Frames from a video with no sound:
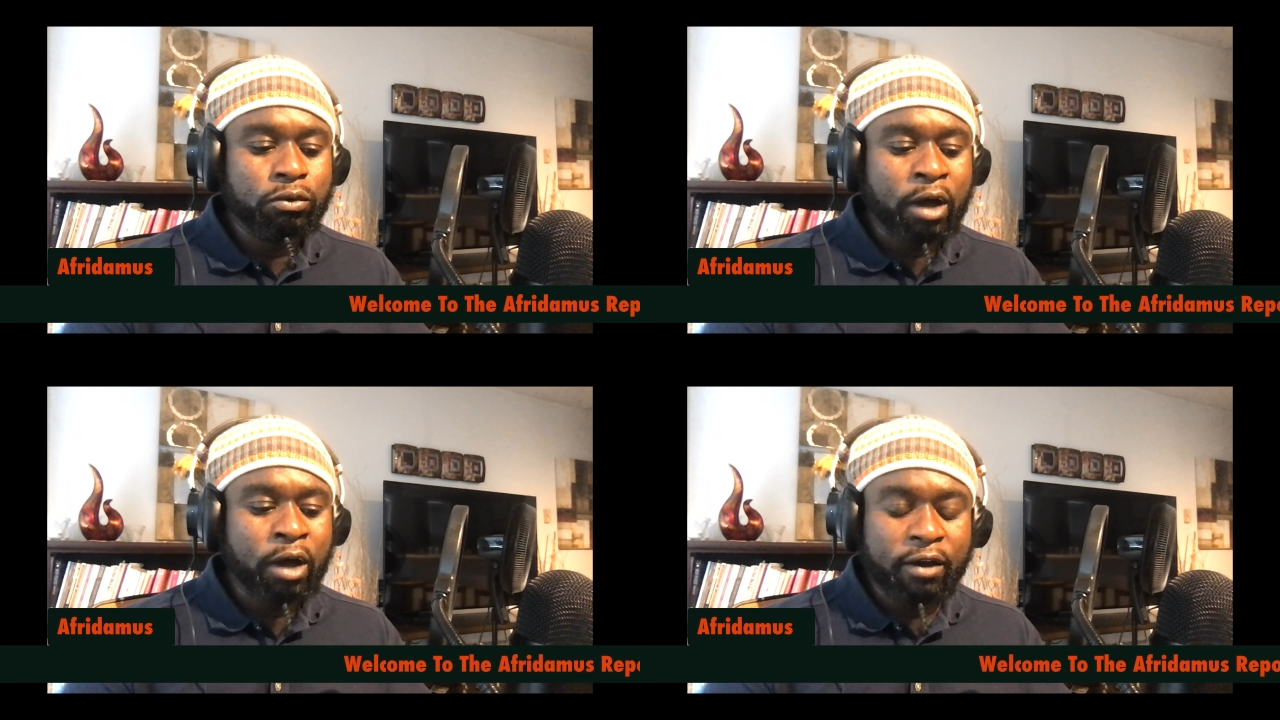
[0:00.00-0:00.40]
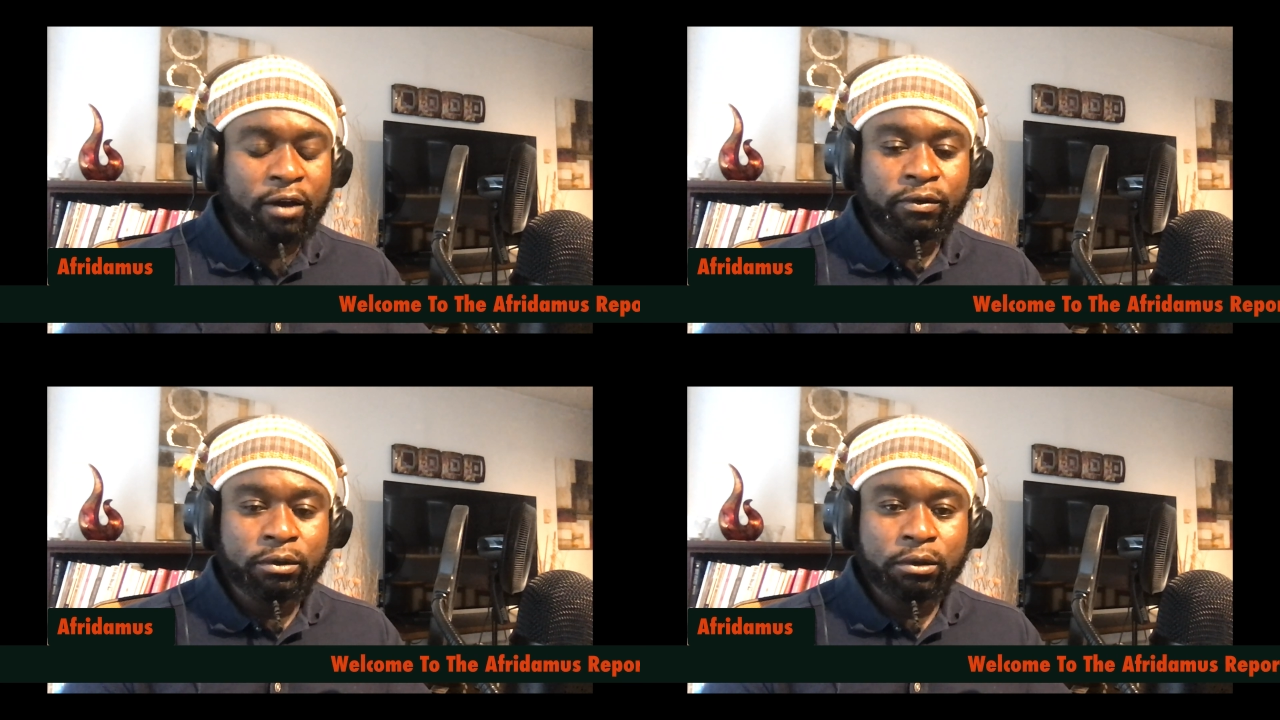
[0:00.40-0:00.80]

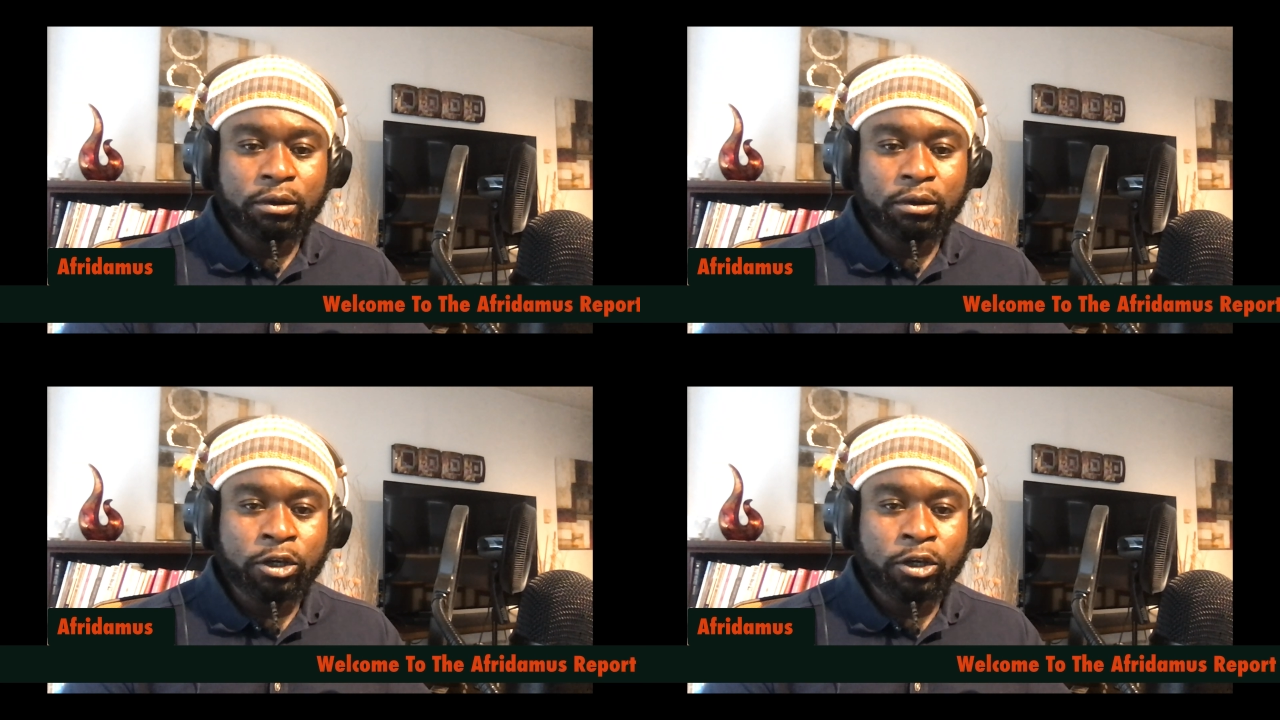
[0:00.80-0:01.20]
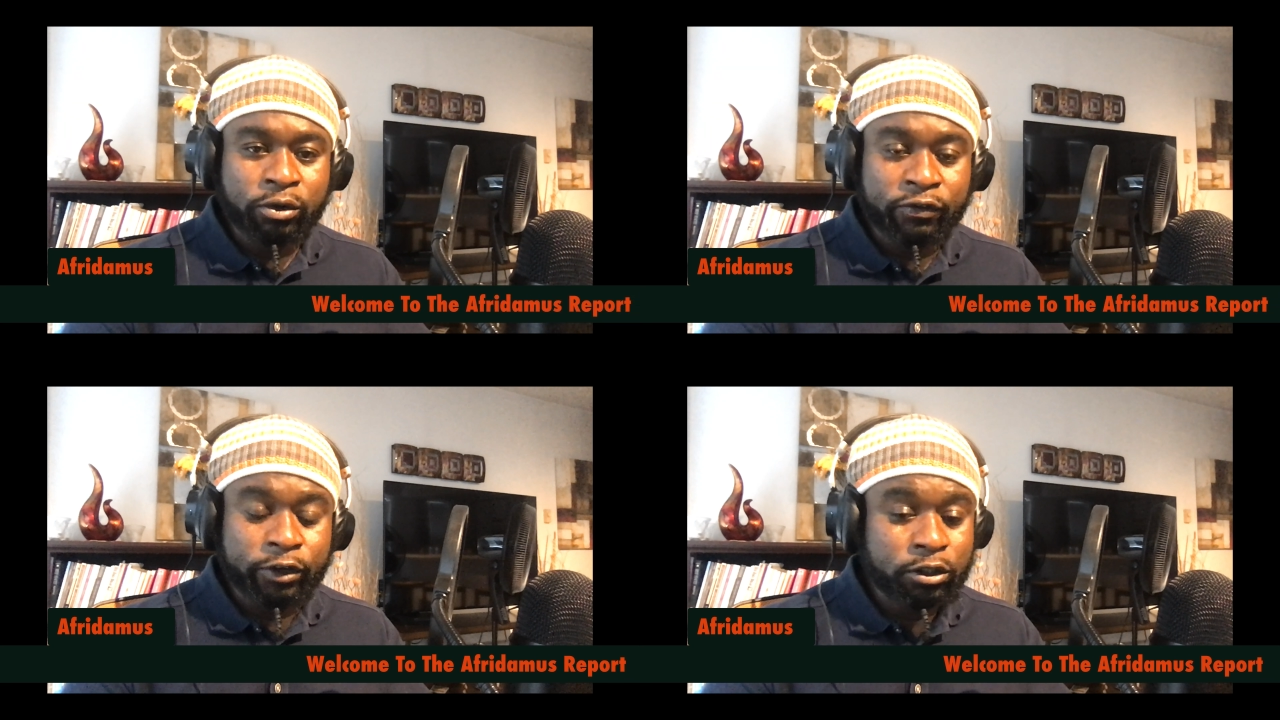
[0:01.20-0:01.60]
have a
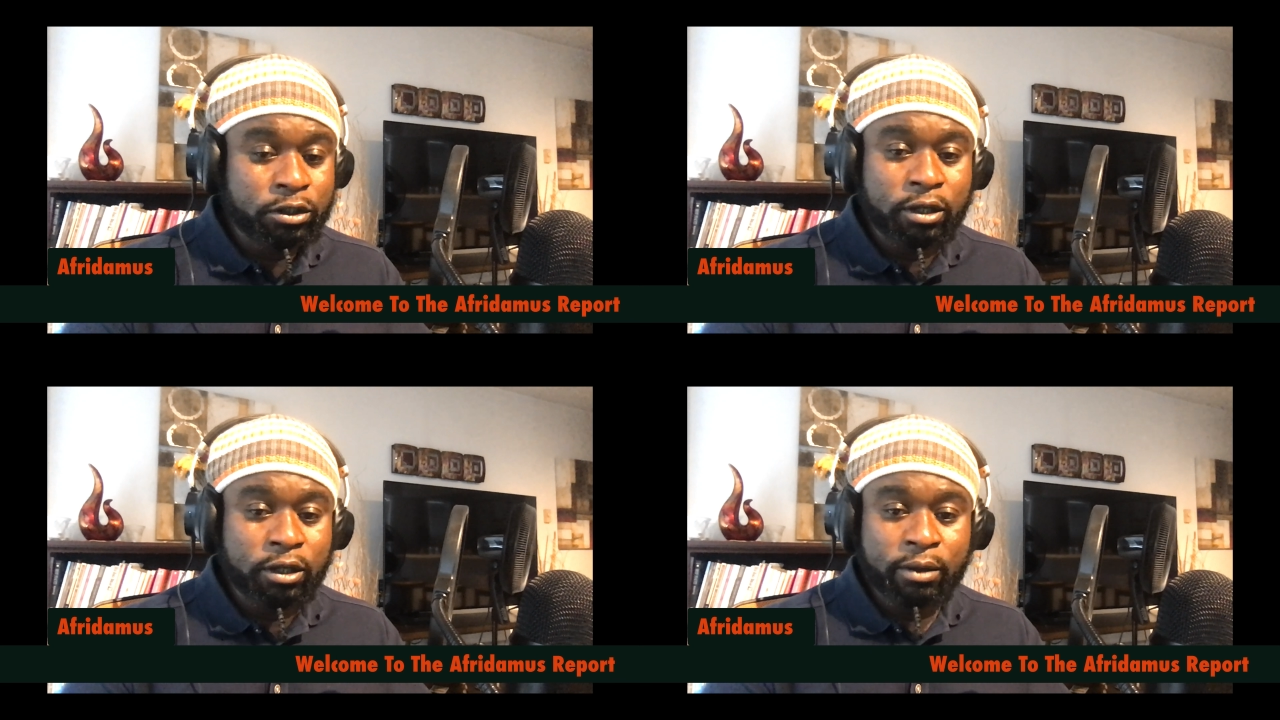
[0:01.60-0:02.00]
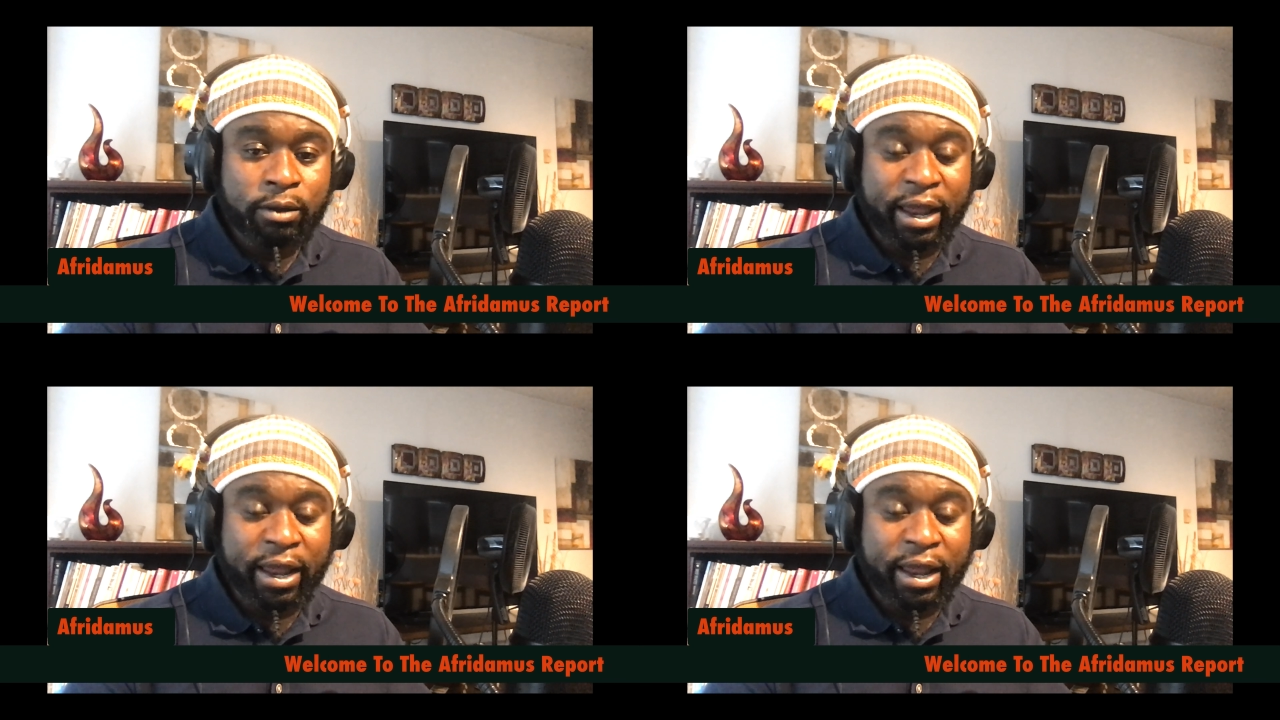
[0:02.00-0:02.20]
universal